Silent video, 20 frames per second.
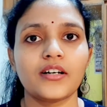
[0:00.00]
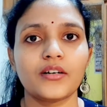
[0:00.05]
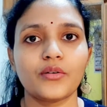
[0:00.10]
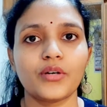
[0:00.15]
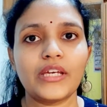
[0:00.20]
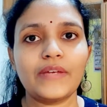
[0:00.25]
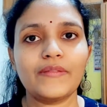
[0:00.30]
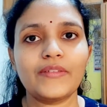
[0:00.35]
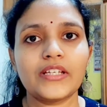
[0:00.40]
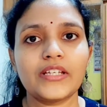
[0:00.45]

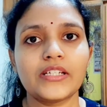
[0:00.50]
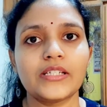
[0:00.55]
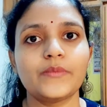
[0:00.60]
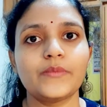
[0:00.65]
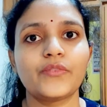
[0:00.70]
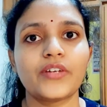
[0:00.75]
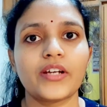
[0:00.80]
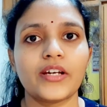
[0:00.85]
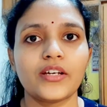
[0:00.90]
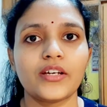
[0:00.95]
going with a
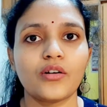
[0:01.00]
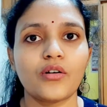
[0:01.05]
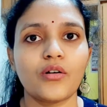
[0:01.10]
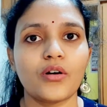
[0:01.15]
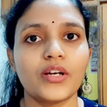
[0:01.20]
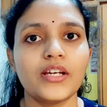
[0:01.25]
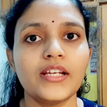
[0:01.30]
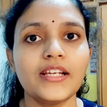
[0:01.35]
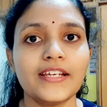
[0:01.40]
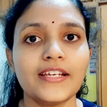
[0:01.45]
deep frying
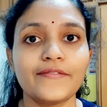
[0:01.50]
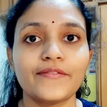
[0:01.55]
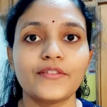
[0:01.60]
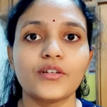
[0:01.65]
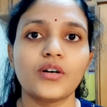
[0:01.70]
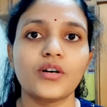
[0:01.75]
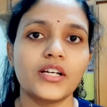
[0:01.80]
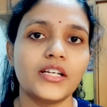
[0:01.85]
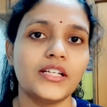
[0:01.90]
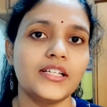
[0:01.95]
oil, if
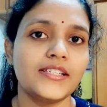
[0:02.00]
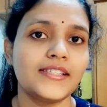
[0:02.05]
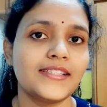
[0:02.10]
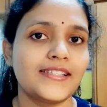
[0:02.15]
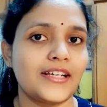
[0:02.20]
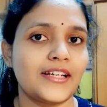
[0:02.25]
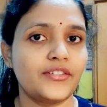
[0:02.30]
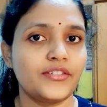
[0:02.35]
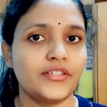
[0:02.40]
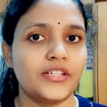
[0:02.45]
the oil is
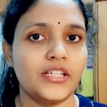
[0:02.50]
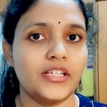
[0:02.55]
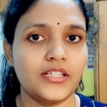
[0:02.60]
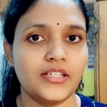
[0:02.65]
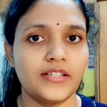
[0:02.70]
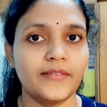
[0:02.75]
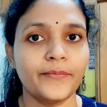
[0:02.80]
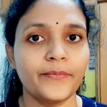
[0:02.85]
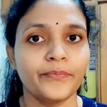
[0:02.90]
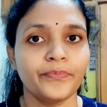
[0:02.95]

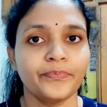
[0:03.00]
saturated.